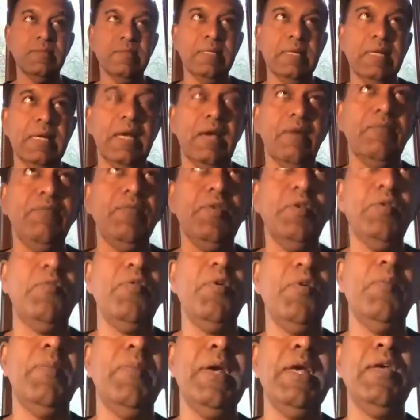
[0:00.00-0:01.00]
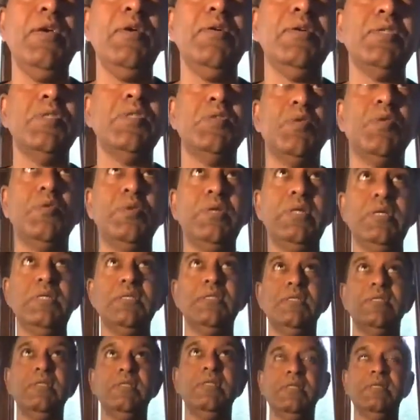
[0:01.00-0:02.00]
if you make your
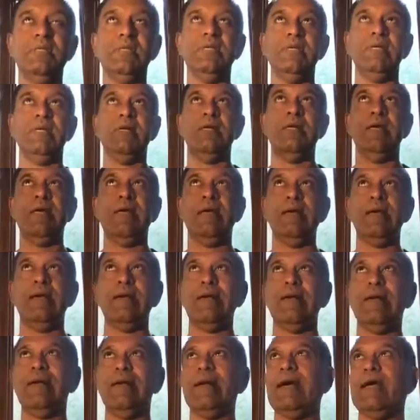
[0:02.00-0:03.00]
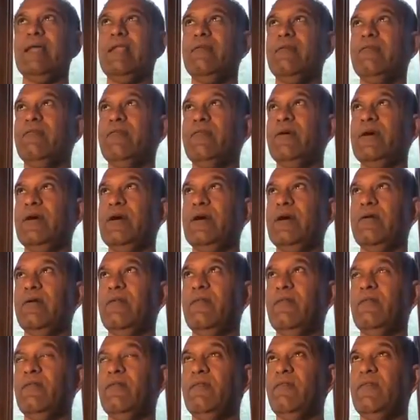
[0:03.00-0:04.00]
stories kind of
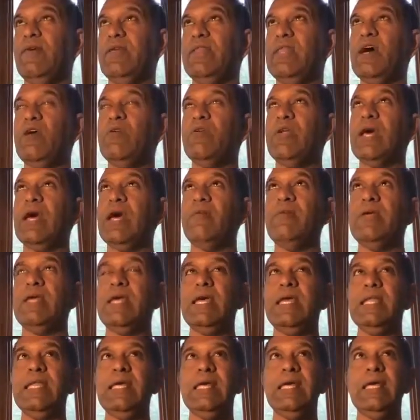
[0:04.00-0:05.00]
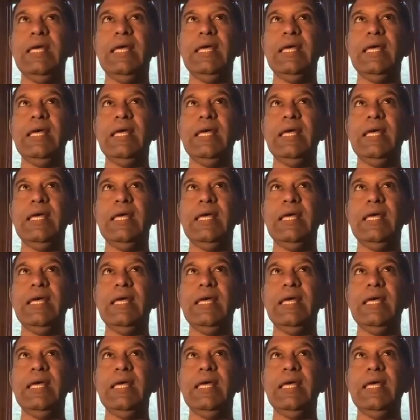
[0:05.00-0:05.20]
without having any